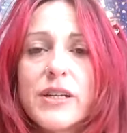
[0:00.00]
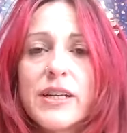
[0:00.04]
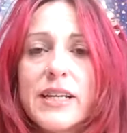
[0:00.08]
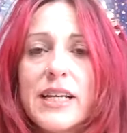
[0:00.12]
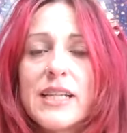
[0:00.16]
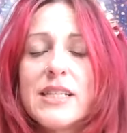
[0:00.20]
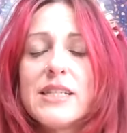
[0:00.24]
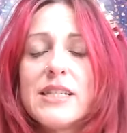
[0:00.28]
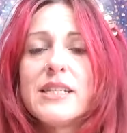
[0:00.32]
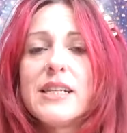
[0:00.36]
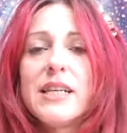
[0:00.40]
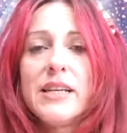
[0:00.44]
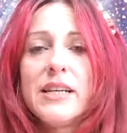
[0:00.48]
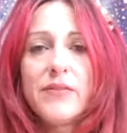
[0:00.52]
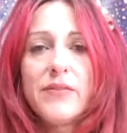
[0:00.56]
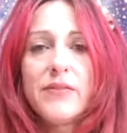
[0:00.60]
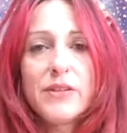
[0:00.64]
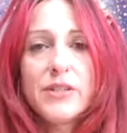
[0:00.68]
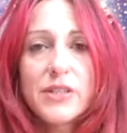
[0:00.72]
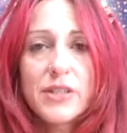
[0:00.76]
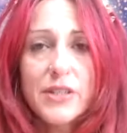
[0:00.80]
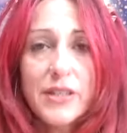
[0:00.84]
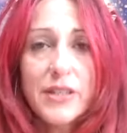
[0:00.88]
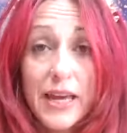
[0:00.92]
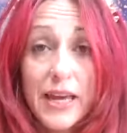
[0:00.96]
It gets
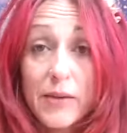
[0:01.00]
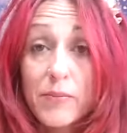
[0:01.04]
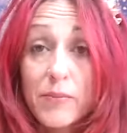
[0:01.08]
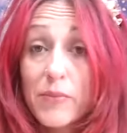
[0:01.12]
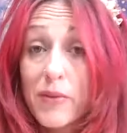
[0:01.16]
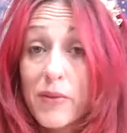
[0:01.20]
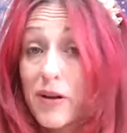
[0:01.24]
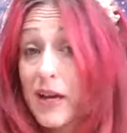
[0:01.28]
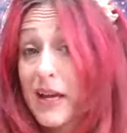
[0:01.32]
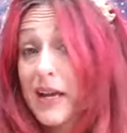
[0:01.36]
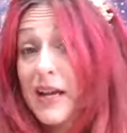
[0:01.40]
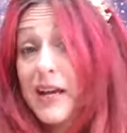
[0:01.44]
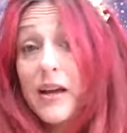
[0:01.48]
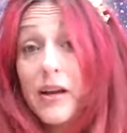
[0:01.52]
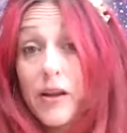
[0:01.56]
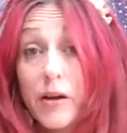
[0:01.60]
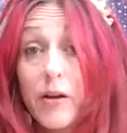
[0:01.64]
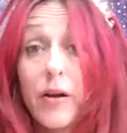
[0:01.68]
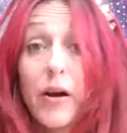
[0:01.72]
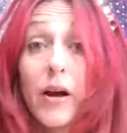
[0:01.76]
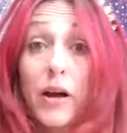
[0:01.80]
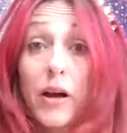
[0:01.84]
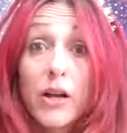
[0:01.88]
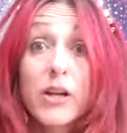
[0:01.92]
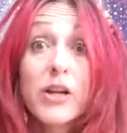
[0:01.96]
delivered to them at
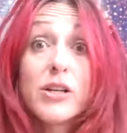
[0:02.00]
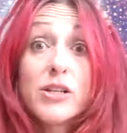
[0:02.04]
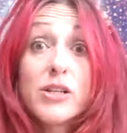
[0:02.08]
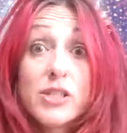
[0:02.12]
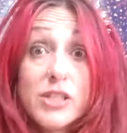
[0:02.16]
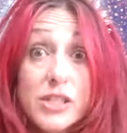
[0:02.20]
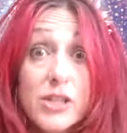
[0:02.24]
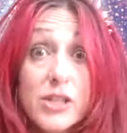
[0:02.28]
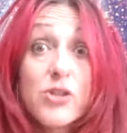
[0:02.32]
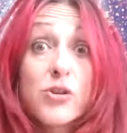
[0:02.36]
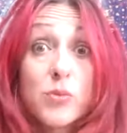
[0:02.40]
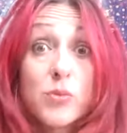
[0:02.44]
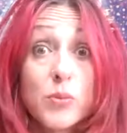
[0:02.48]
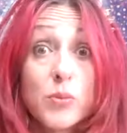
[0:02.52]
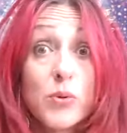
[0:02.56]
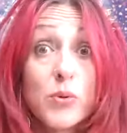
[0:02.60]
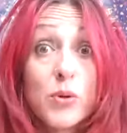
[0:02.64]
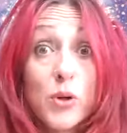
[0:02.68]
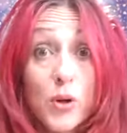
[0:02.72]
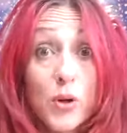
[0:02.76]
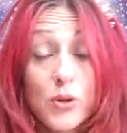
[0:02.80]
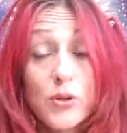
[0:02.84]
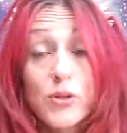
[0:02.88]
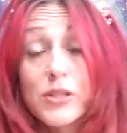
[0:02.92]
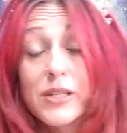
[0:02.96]
a considerable
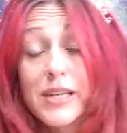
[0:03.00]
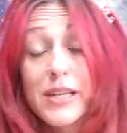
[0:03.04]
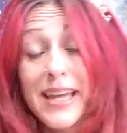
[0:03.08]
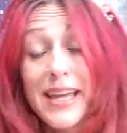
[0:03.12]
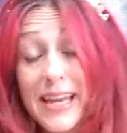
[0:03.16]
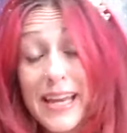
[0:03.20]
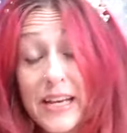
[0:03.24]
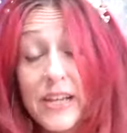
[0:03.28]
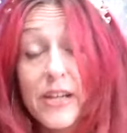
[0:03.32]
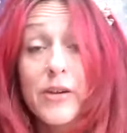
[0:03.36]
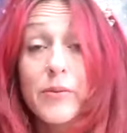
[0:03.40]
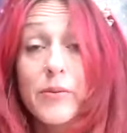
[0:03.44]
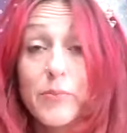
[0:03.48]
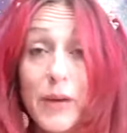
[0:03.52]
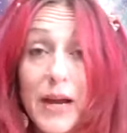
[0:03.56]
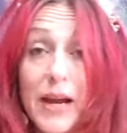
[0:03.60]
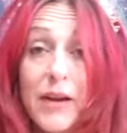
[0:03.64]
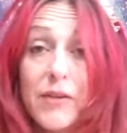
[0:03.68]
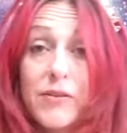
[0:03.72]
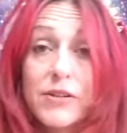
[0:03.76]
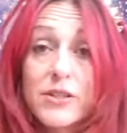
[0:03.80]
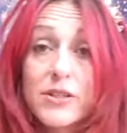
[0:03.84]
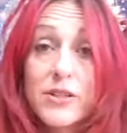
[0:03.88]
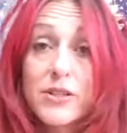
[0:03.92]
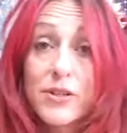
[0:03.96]
cost in
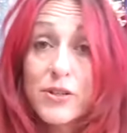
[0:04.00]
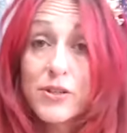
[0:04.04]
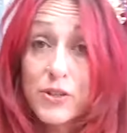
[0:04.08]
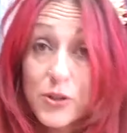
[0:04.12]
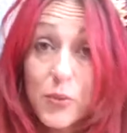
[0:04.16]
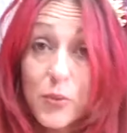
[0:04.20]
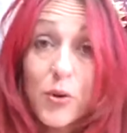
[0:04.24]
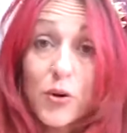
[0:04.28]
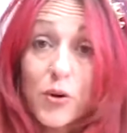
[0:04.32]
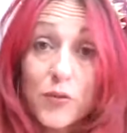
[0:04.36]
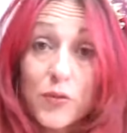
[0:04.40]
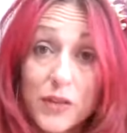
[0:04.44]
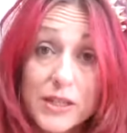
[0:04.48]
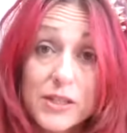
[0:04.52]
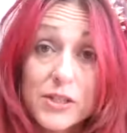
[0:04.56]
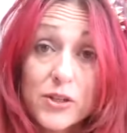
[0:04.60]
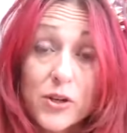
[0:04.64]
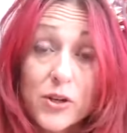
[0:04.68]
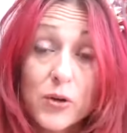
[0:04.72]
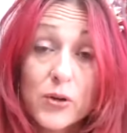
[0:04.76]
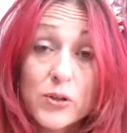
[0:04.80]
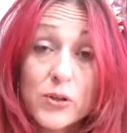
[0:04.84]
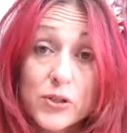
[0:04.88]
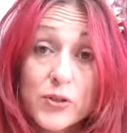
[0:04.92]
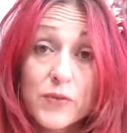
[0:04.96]
comparison to what this
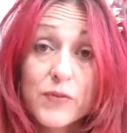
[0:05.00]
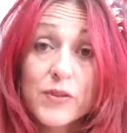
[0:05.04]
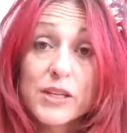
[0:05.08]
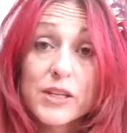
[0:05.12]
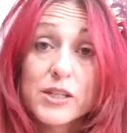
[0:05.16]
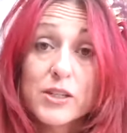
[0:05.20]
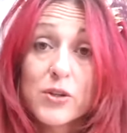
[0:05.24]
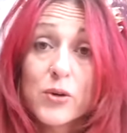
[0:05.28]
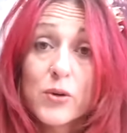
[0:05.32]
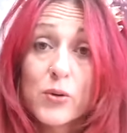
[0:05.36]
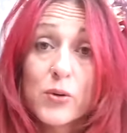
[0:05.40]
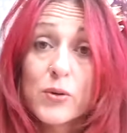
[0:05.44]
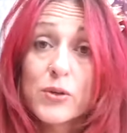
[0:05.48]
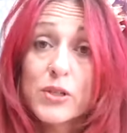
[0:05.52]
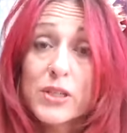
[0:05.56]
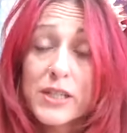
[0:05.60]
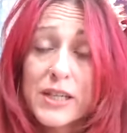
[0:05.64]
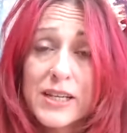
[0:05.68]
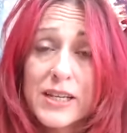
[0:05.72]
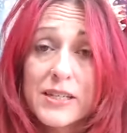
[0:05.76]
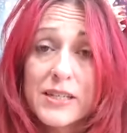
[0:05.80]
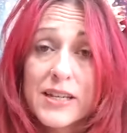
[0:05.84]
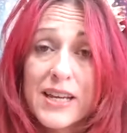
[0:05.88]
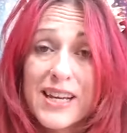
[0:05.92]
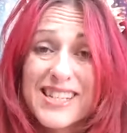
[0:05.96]
cost of this course
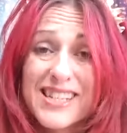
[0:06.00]
is.